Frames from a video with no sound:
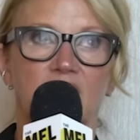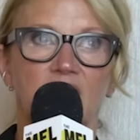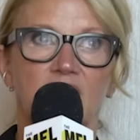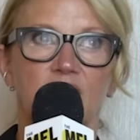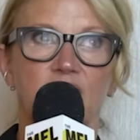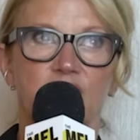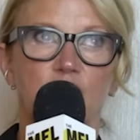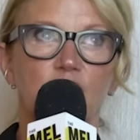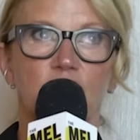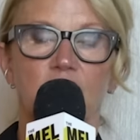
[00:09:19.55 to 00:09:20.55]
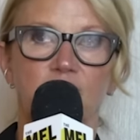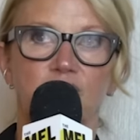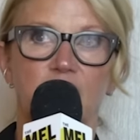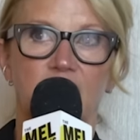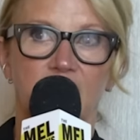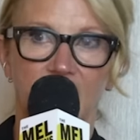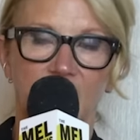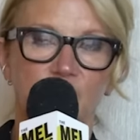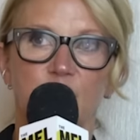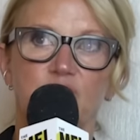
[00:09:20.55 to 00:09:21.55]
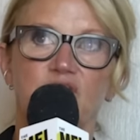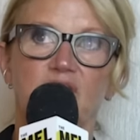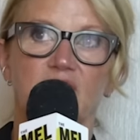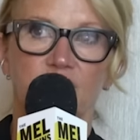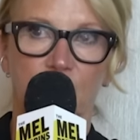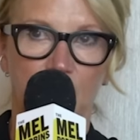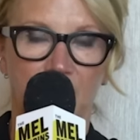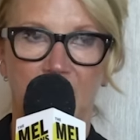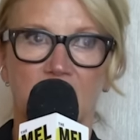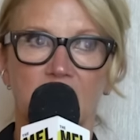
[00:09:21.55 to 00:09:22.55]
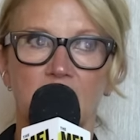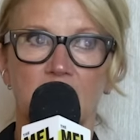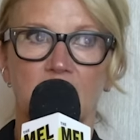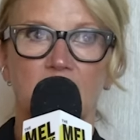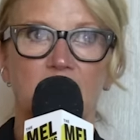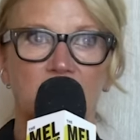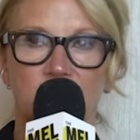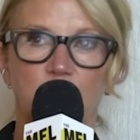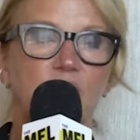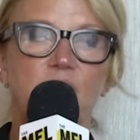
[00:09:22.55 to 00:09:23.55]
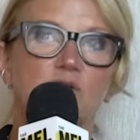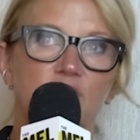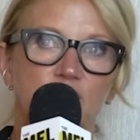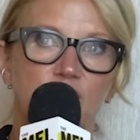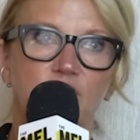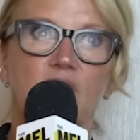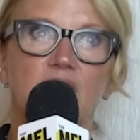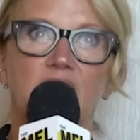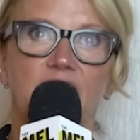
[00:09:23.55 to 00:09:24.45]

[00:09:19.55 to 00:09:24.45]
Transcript: And a third of the 9% of the remaining, it's way better than you thought.